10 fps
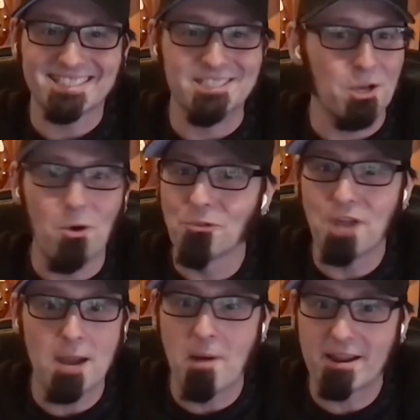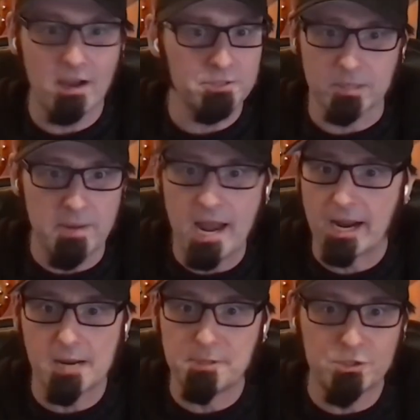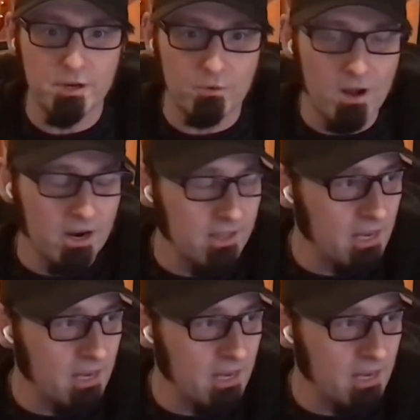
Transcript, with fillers: Because the whole time I, I was like, man, I got to be doing it wrong.